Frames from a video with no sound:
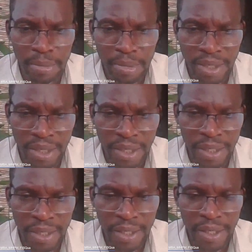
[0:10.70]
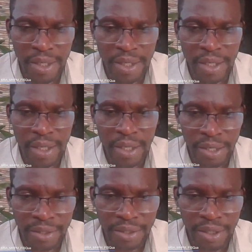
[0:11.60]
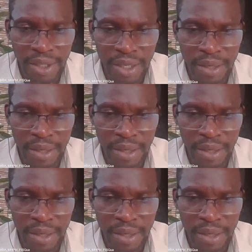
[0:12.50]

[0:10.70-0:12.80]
primary health